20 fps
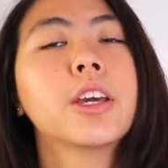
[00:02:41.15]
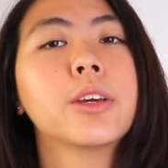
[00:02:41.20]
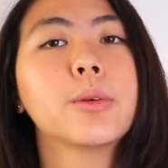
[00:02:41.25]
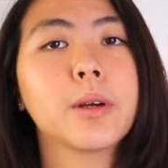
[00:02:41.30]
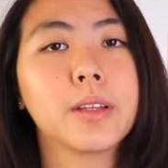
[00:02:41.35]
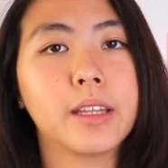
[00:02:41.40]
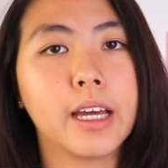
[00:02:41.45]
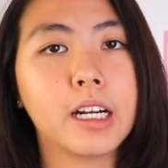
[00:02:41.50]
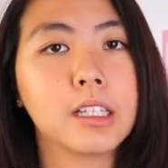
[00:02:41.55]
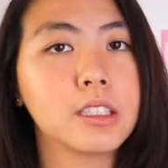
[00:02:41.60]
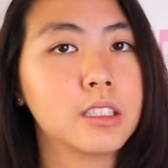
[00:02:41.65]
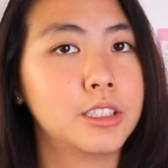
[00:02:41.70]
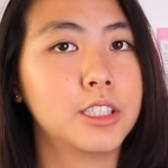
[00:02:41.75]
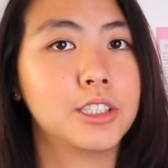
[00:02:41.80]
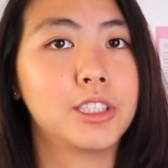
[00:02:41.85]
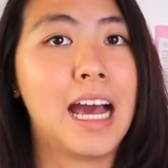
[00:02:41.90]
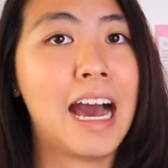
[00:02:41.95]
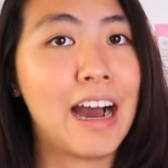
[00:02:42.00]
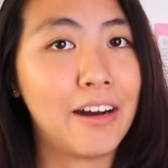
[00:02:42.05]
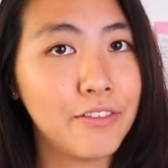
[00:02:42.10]
You are there to
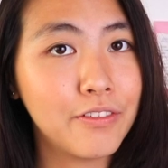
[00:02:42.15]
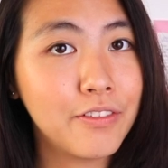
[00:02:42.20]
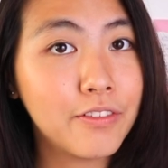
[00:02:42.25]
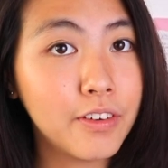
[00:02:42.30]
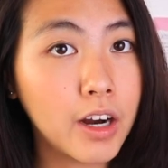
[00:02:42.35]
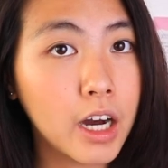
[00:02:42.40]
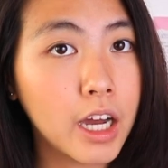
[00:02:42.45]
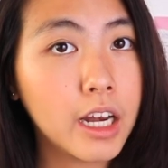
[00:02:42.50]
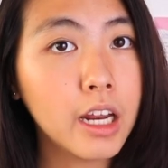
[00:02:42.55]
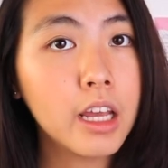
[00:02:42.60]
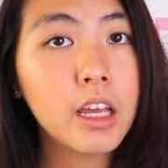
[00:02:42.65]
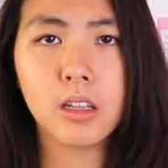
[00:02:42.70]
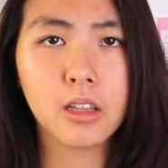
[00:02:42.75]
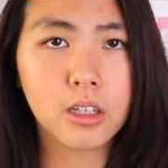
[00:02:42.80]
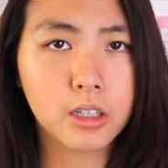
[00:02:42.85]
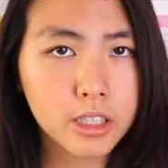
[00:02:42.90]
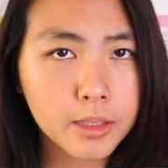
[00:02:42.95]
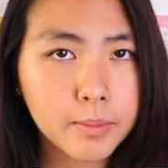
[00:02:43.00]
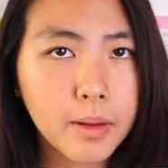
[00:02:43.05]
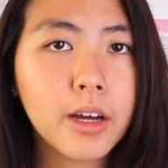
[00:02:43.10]
just have fun,
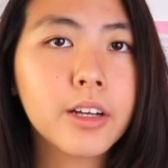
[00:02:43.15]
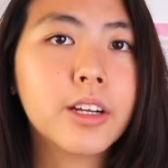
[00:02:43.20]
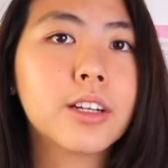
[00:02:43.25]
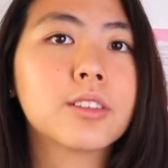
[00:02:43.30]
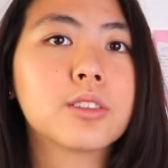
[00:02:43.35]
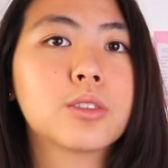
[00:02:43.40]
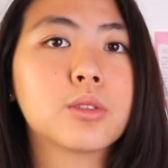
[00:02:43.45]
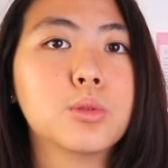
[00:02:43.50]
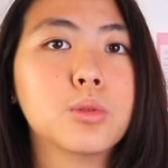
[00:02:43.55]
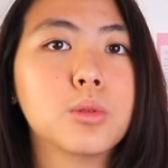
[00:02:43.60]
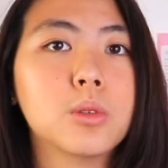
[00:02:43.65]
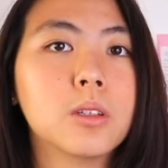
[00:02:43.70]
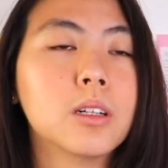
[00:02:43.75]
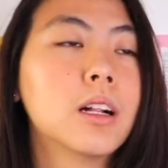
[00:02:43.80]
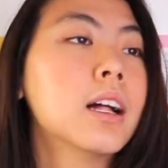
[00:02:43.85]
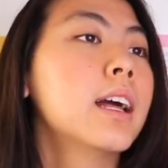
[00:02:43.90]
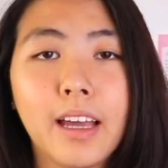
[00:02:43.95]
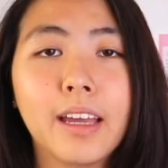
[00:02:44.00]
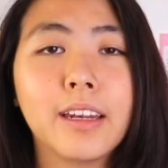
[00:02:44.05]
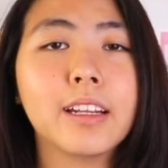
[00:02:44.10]
learn about your
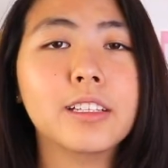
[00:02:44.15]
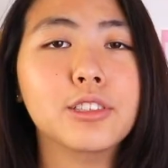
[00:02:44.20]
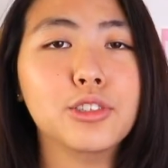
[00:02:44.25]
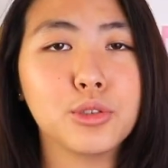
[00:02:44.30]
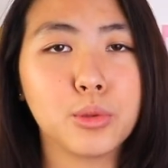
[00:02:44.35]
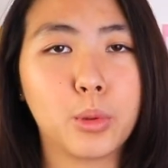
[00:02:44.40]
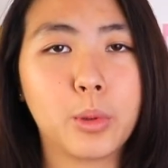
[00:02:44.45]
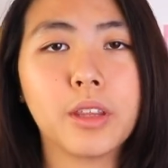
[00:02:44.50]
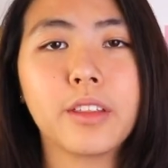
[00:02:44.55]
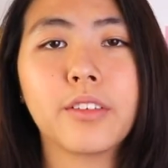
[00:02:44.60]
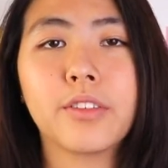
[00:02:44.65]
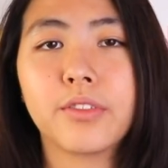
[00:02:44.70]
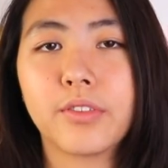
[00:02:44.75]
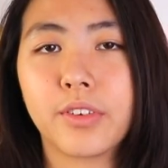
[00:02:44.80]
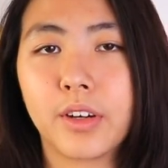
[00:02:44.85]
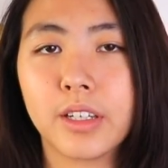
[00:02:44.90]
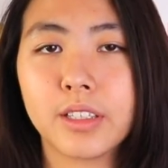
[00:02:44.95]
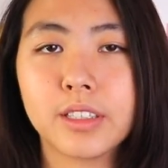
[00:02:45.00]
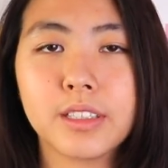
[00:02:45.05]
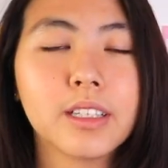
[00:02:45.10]
school, and enjoy the
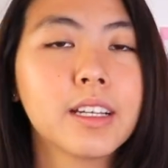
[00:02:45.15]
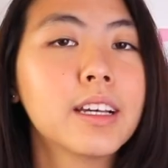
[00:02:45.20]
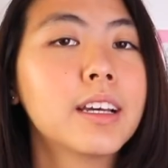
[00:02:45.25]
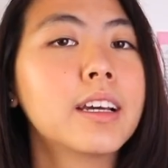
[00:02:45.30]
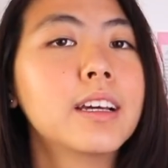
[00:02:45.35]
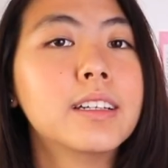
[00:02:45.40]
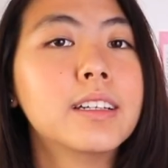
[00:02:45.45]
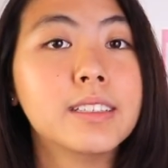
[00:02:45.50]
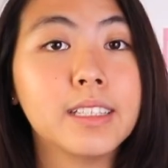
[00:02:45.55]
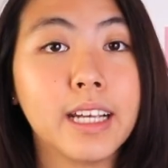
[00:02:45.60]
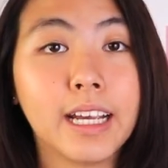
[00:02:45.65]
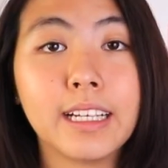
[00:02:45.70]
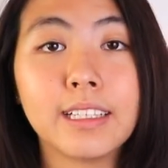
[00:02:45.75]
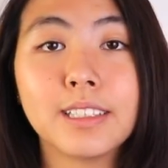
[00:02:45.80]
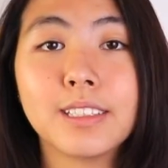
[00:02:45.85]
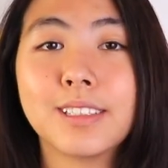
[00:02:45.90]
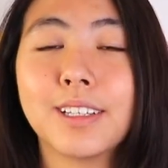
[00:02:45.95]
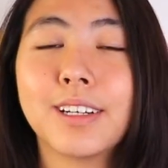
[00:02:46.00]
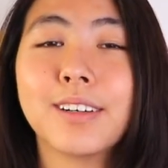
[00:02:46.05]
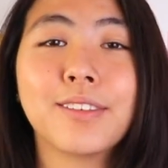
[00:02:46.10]
first
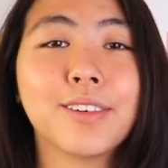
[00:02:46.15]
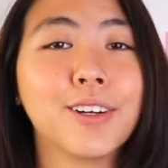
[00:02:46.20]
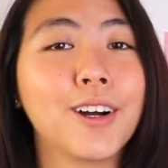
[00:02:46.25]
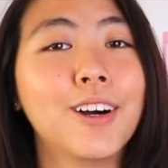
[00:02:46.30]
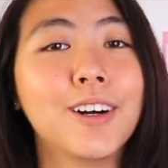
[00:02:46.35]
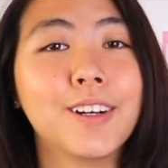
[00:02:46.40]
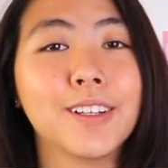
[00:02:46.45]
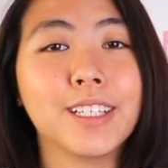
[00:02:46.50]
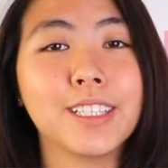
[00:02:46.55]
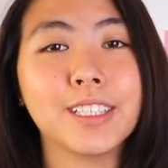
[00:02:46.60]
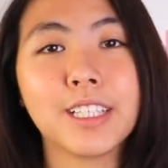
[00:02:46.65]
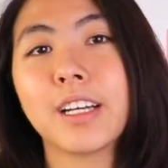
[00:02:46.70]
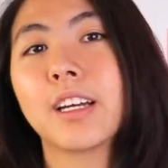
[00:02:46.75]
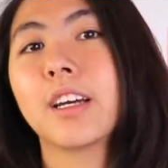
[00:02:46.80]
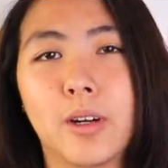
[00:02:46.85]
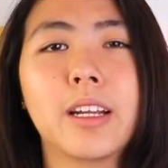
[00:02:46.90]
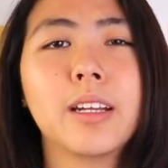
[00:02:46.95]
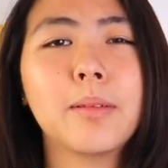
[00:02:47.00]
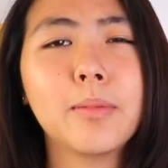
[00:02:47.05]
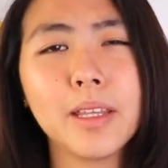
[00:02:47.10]
taste of college.
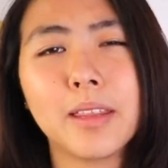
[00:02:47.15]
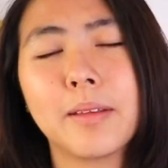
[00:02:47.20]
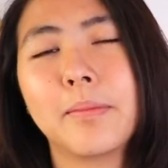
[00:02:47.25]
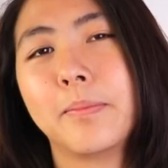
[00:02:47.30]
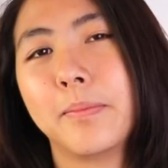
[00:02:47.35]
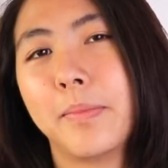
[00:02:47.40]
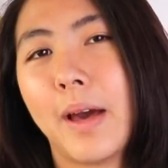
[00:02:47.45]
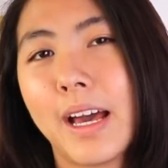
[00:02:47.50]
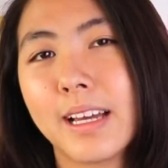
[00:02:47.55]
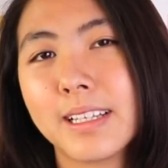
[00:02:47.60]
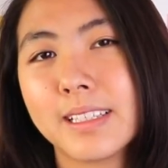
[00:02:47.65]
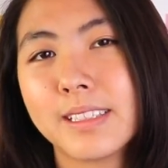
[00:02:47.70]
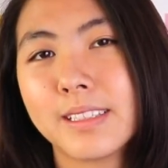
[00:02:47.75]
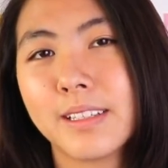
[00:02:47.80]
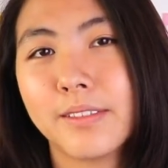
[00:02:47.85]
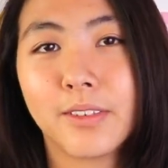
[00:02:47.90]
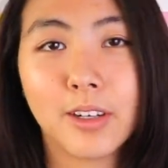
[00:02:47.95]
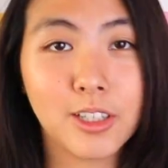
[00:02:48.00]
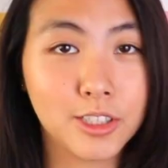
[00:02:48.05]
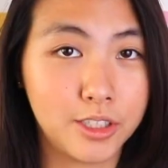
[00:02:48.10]
Try to be the
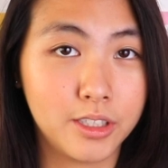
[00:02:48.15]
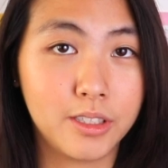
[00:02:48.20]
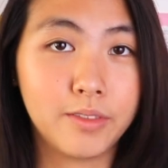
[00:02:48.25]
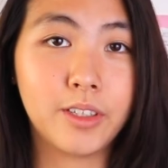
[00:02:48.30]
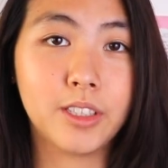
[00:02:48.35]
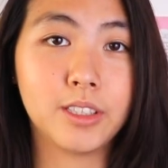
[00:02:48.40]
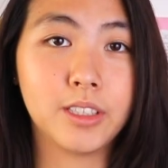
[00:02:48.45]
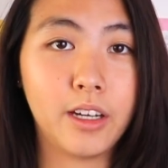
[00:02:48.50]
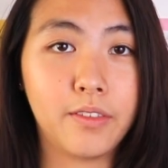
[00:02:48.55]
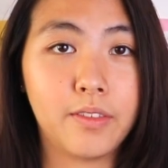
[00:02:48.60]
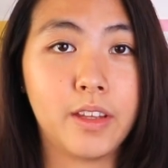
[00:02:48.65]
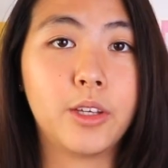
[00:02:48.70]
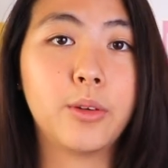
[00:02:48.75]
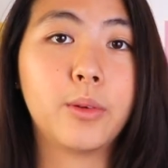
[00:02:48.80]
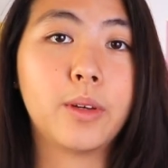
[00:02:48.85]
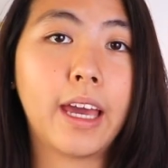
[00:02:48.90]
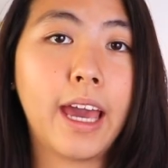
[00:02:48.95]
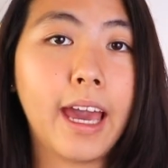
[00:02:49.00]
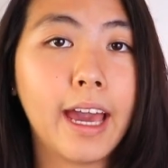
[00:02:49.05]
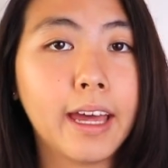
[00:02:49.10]
best version of yourself that
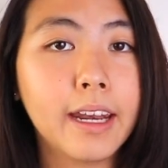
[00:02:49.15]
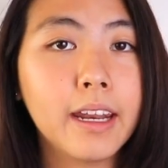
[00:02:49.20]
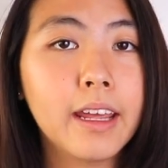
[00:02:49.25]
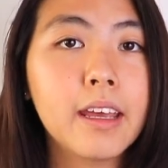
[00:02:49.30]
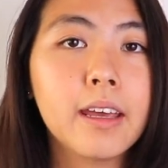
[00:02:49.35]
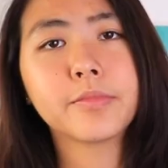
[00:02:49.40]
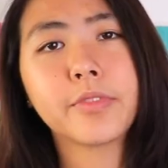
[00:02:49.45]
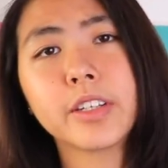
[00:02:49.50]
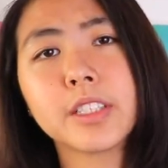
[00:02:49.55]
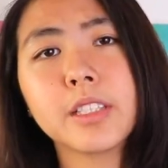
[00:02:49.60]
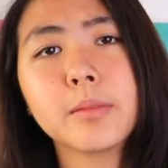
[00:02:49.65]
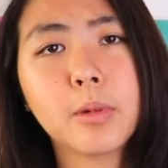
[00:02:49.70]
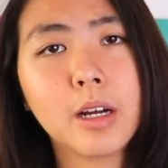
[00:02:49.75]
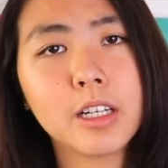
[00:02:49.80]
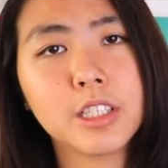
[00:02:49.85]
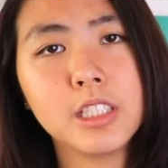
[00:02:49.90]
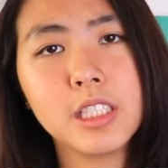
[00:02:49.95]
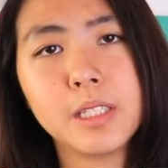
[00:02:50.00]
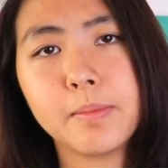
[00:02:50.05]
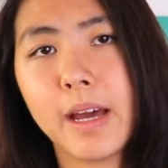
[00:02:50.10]
you can. First
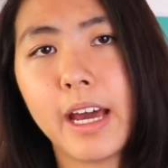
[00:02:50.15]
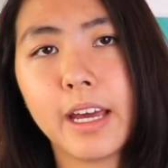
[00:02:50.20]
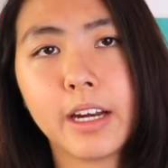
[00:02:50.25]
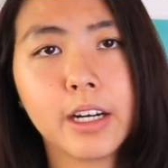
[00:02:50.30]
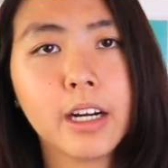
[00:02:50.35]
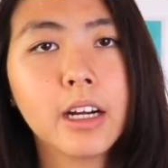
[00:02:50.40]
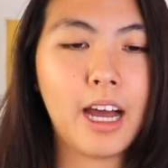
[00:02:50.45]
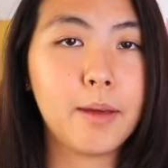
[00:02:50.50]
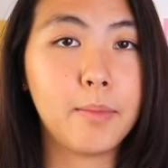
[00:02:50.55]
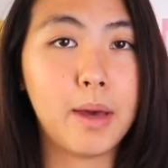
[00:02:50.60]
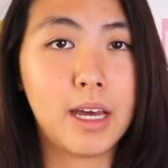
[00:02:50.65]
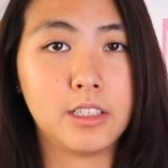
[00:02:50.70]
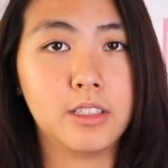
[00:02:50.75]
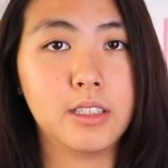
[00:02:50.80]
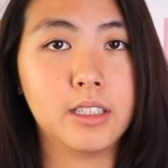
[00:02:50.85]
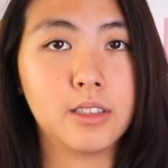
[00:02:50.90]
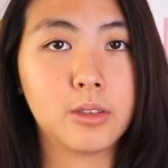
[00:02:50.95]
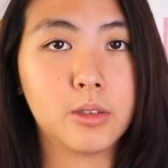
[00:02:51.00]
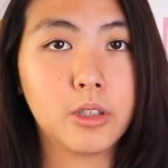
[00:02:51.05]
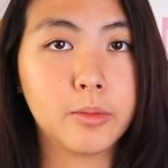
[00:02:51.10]
impressions matter. I
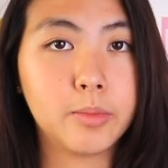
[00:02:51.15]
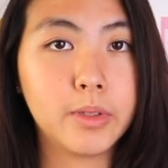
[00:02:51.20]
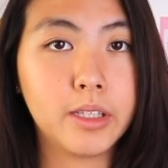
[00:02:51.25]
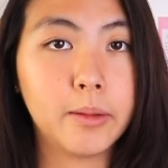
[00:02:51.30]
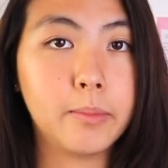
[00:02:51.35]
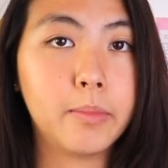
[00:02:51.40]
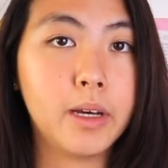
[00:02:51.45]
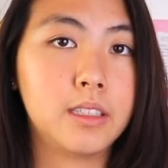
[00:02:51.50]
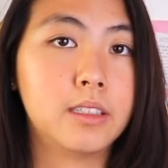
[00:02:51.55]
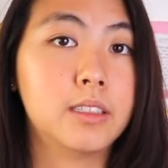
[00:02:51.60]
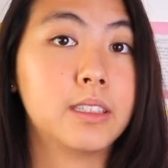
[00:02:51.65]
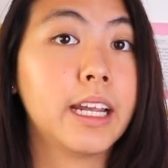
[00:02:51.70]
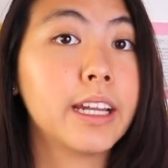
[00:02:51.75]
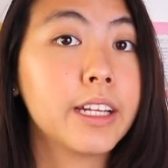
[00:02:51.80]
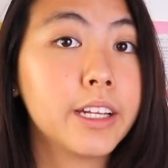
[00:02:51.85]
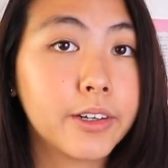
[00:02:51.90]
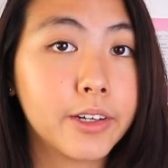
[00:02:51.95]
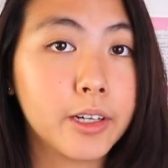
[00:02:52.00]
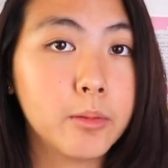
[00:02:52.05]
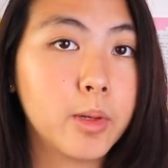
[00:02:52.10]
imagine this is going to be the best
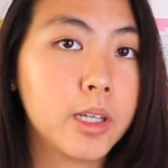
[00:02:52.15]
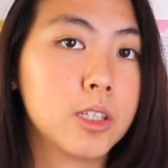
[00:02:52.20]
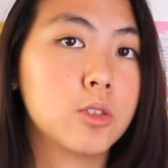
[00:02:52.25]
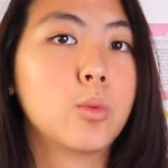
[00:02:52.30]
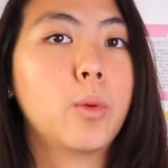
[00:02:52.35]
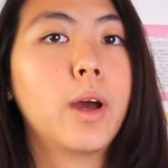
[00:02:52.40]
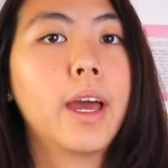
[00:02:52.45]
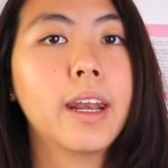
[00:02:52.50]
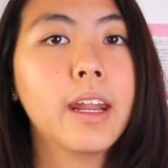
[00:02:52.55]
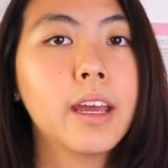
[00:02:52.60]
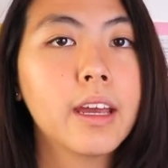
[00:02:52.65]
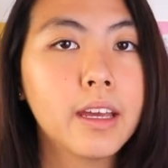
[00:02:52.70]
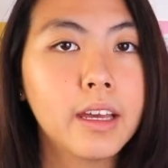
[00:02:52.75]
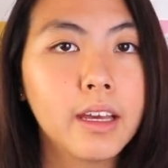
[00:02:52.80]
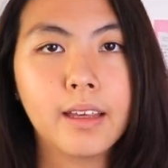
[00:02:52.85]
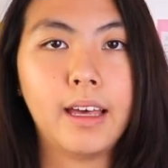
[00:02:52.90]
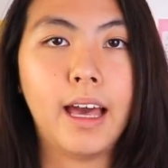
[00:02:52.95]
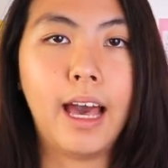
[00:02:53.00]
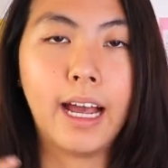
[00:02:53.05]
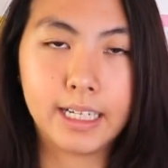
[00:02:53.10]
state you're in because when
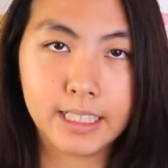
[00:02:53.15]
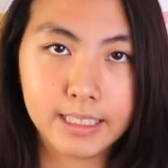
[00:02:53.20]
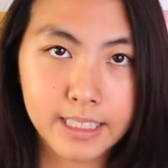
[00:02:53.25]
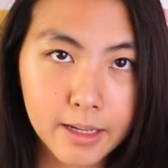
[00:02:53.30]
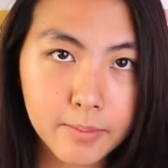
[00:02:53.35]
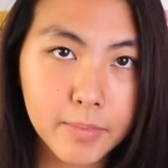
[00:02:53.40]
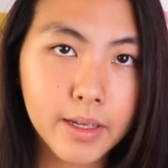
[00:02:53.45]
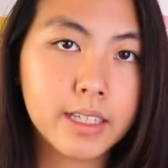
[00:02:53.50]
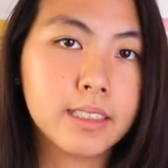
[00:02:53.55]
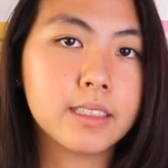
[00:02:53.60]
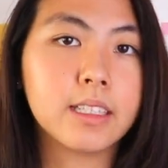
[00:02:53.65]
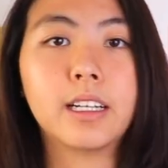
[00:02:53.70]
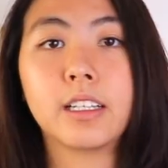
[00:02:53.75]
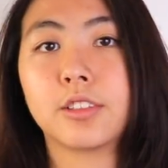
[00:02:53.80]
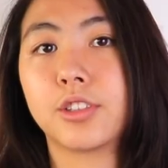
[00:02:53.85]
academics and